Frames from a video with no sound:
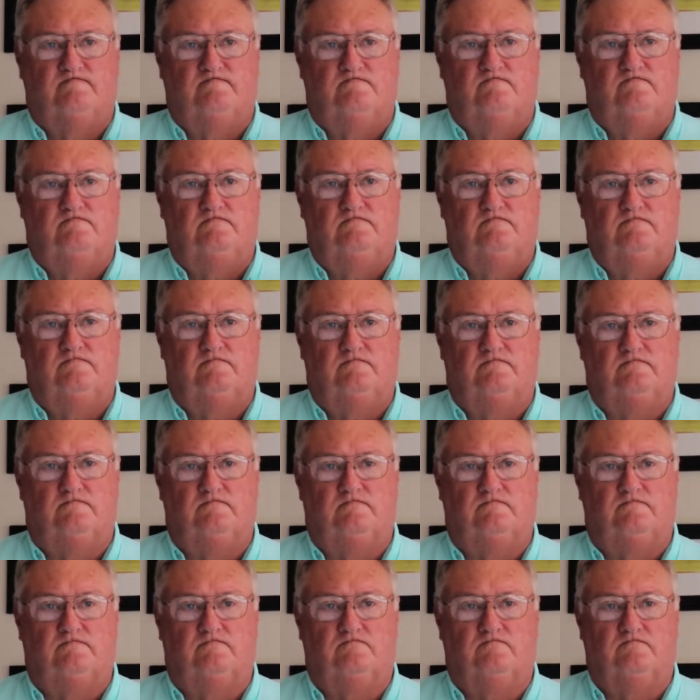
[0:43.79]

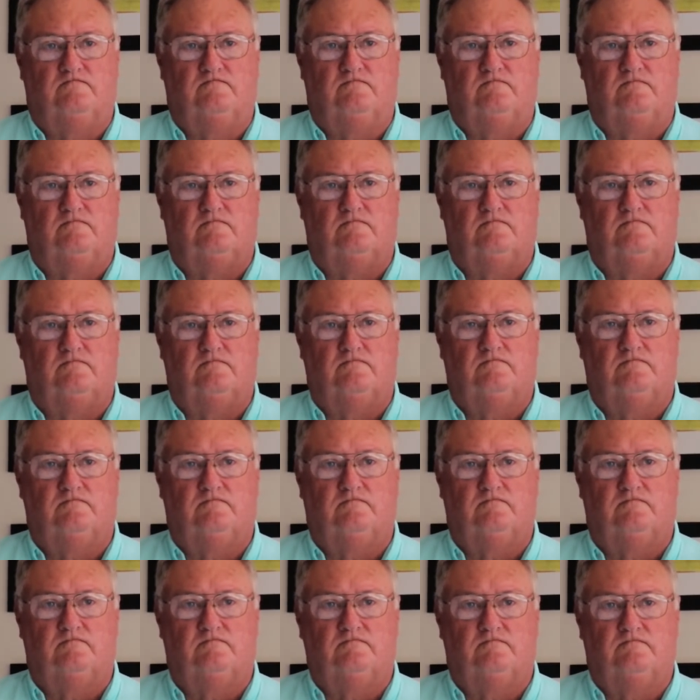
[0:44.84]

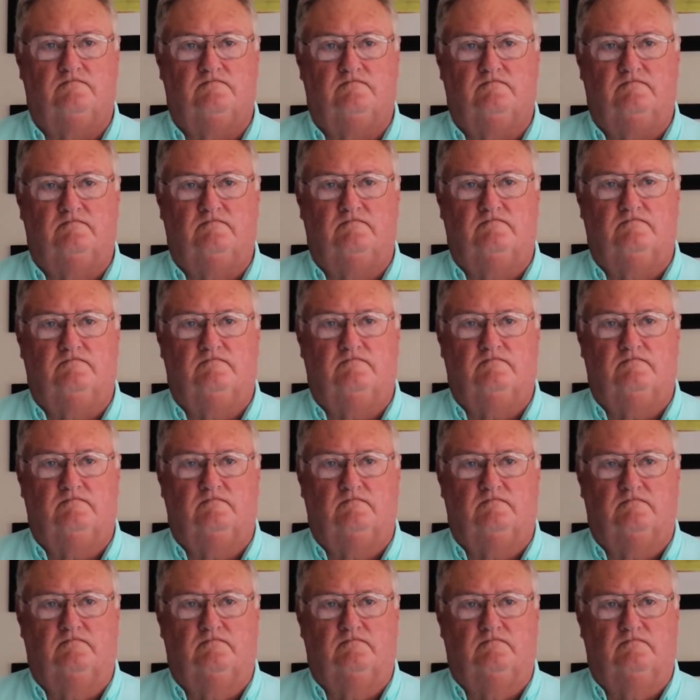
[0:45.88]

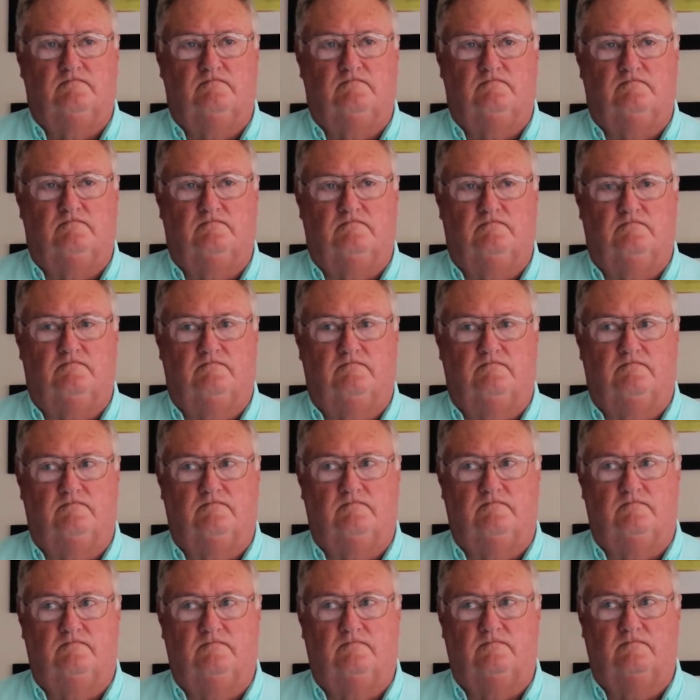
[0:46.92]

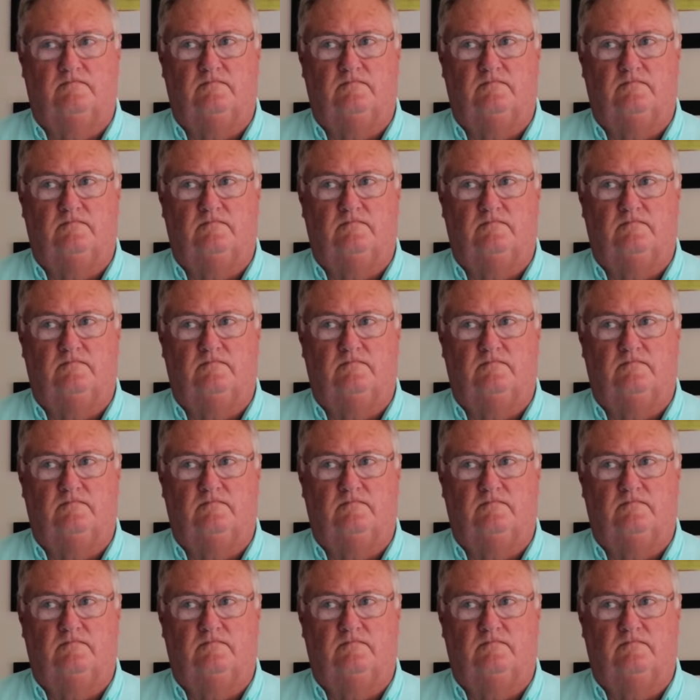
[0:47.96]
This person isn't speaking.